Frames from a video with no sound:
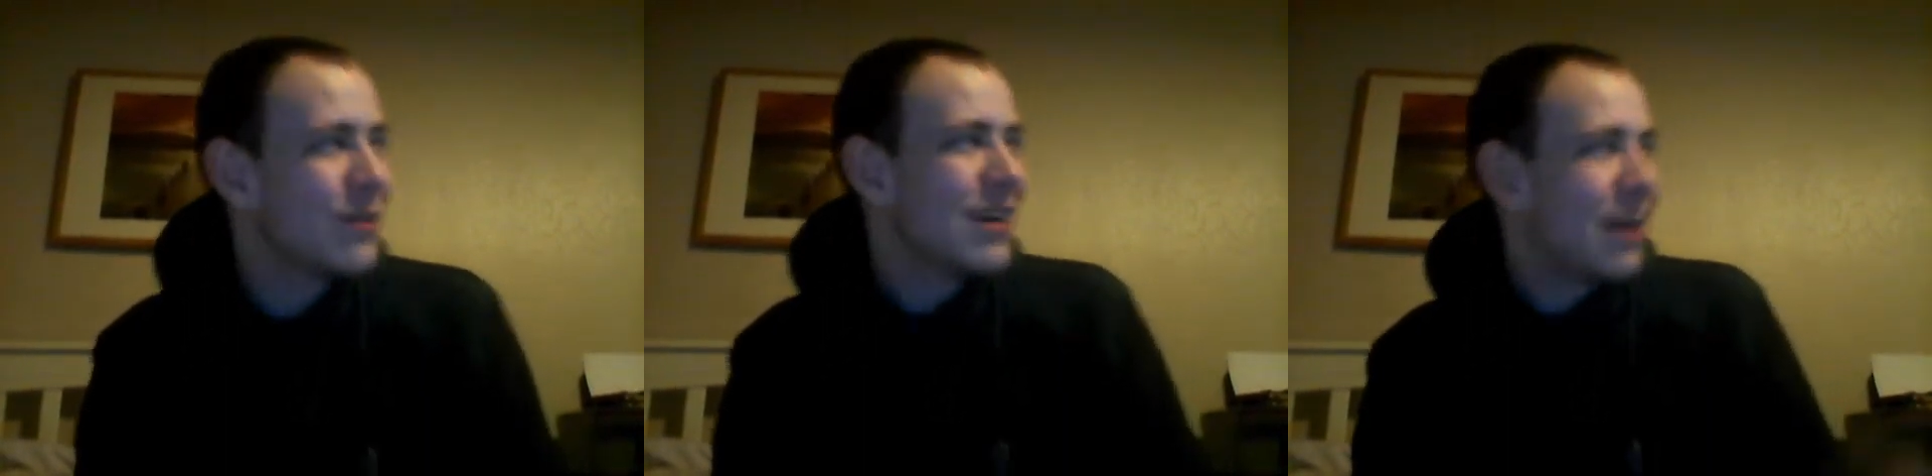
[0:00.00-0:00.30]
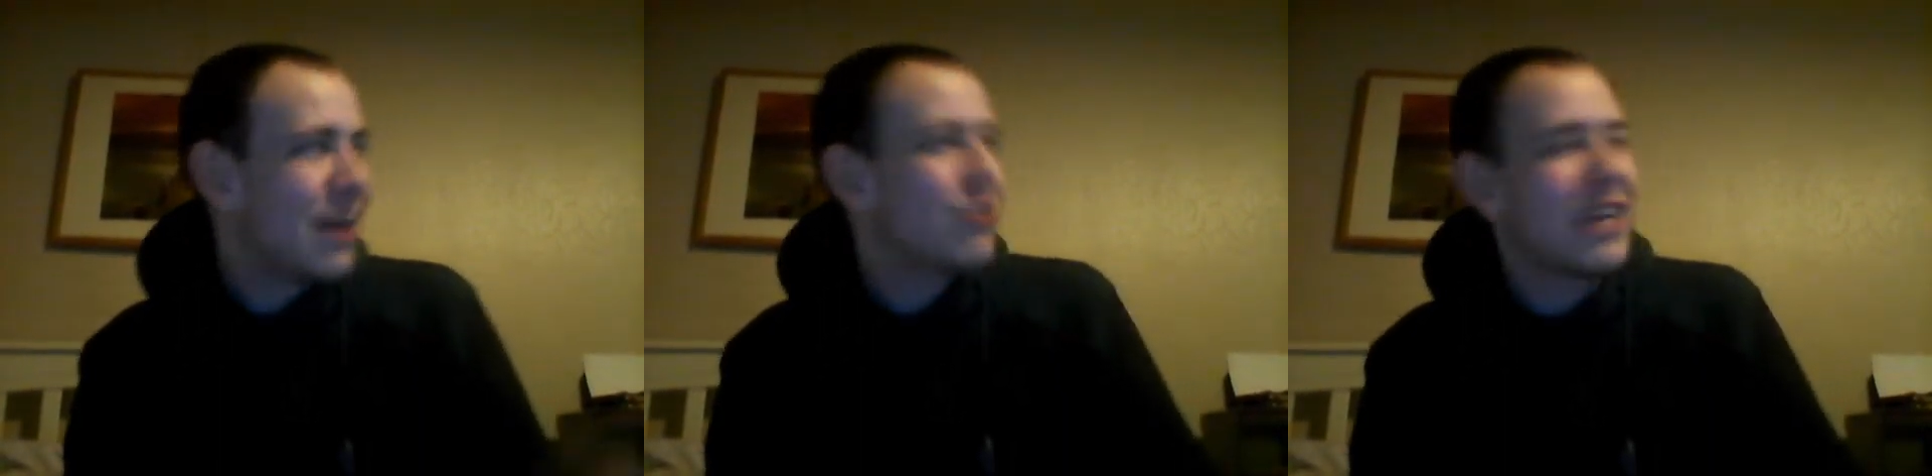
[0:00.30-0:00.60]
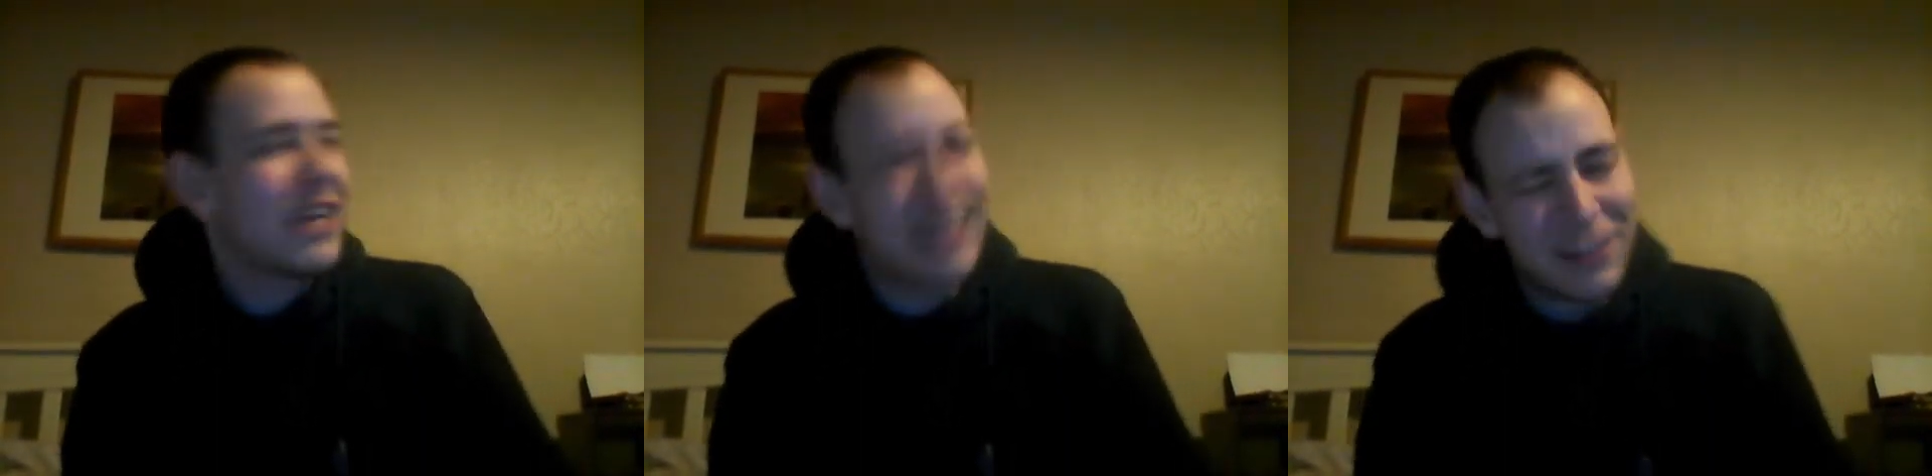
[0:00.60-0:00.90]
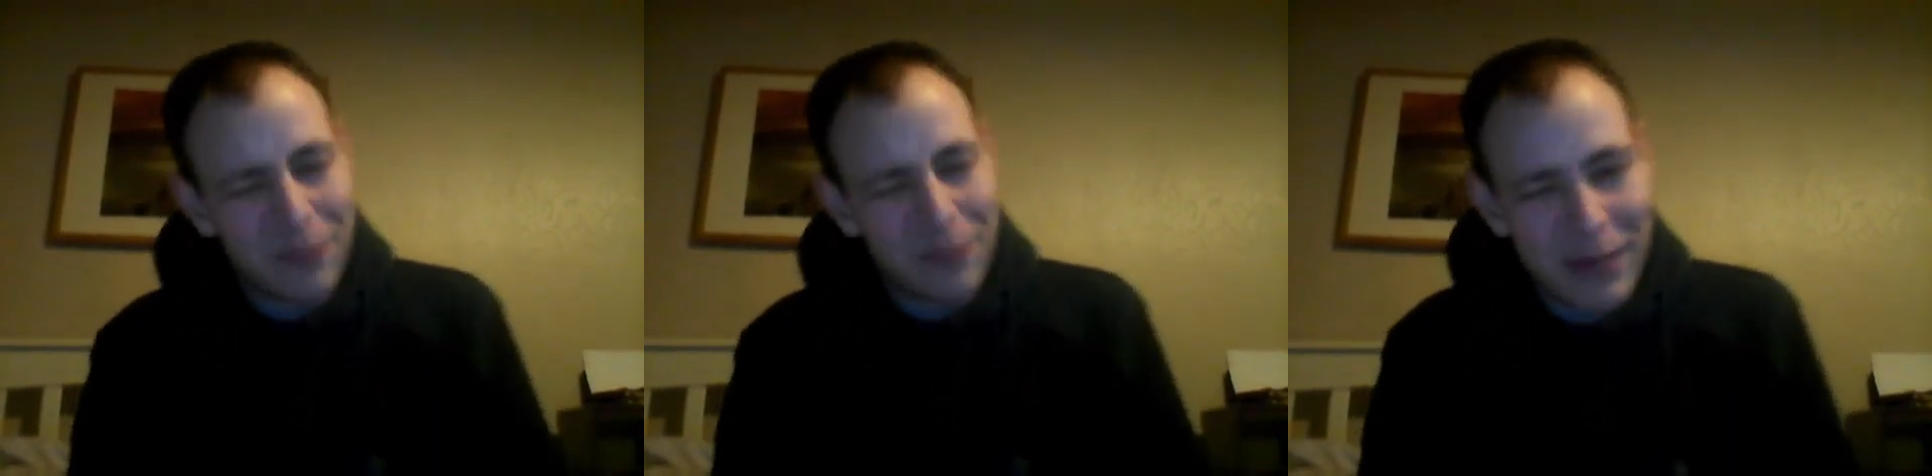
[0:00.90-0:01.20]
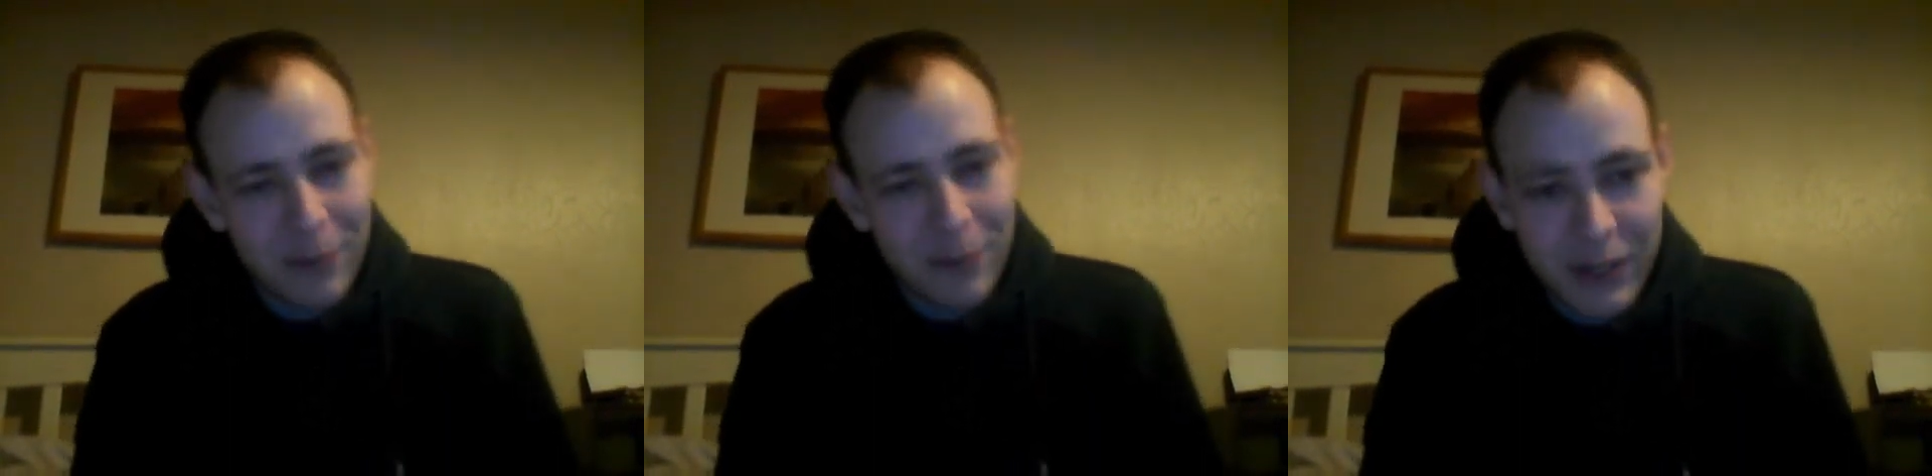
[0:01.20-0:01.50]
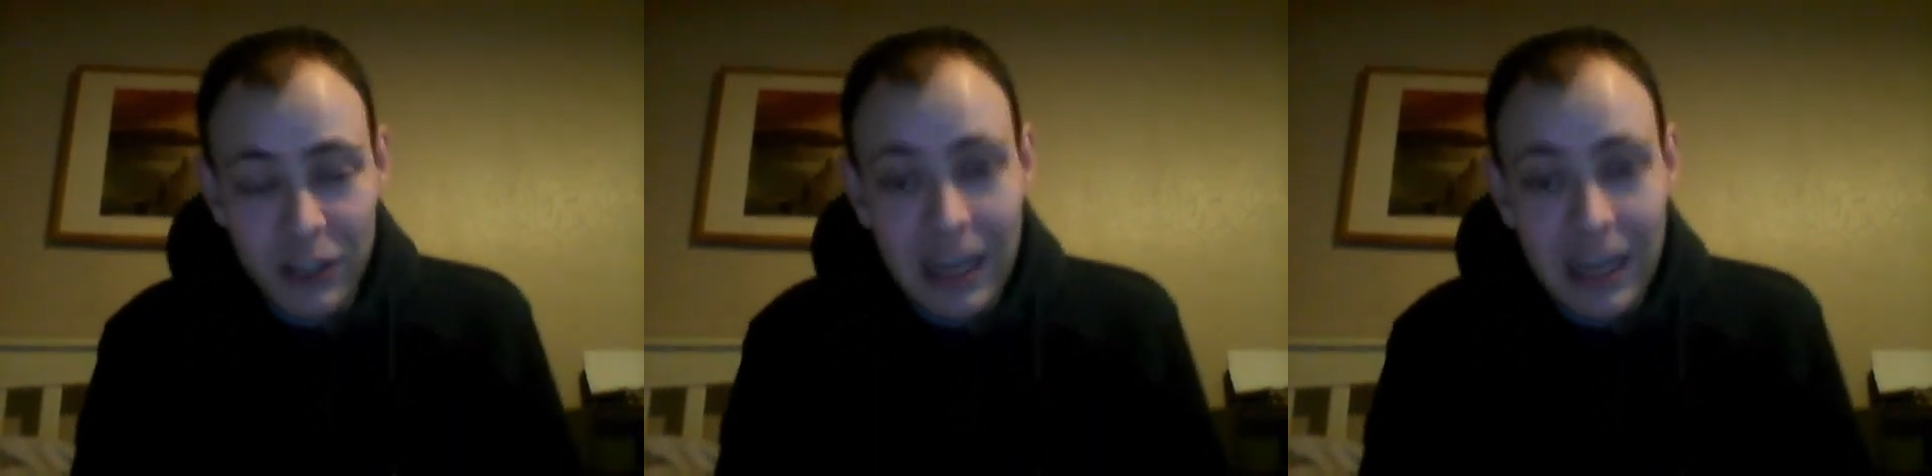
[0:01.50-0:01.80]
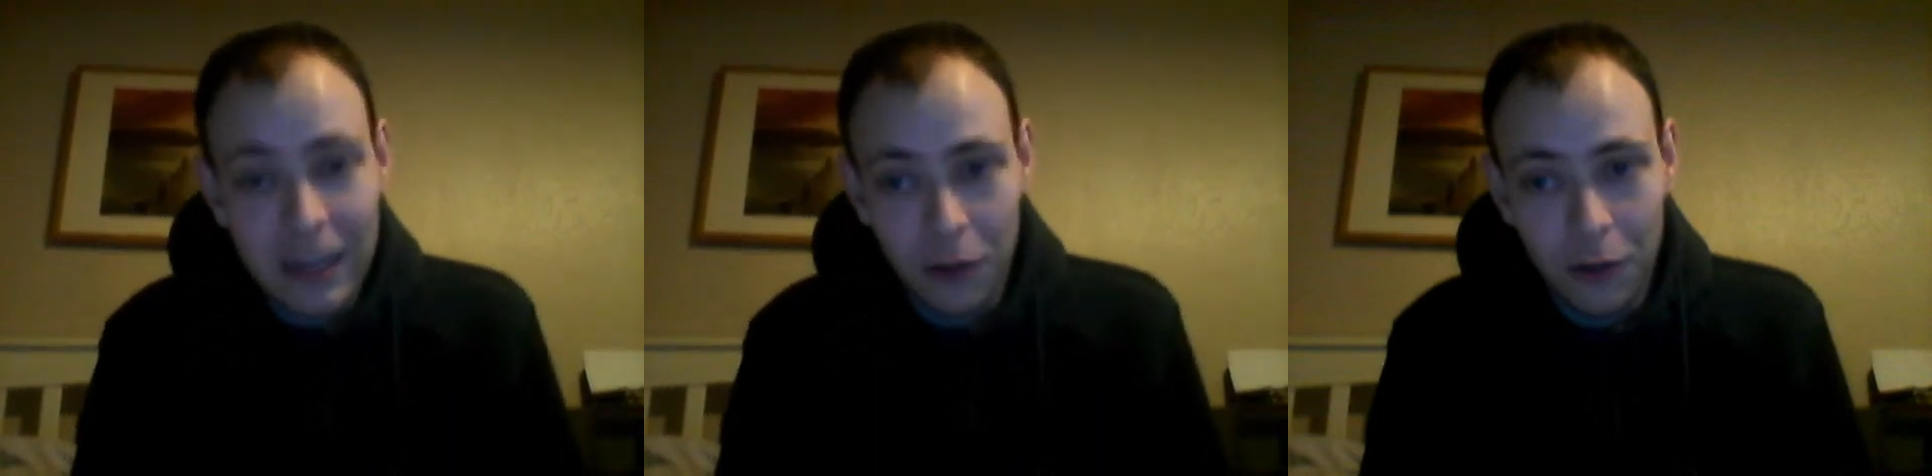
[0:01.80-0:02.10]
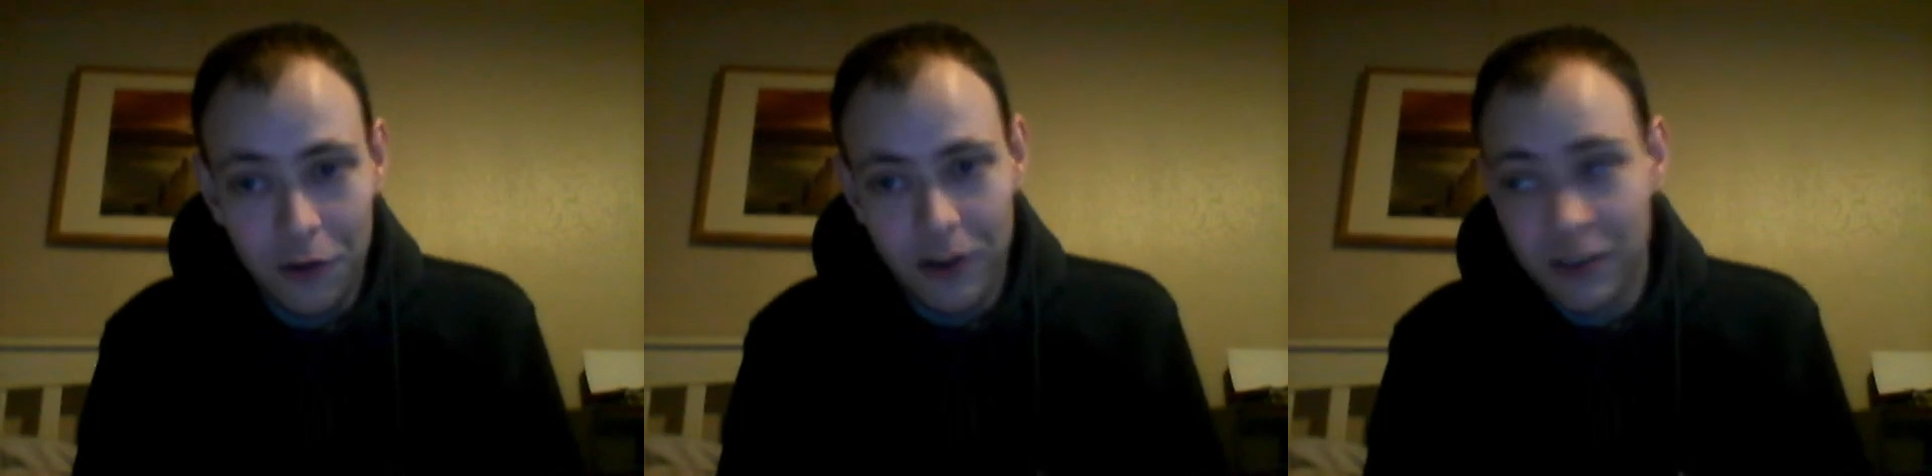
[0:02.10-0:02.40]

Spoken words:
I won't say English people, he doesn't like London.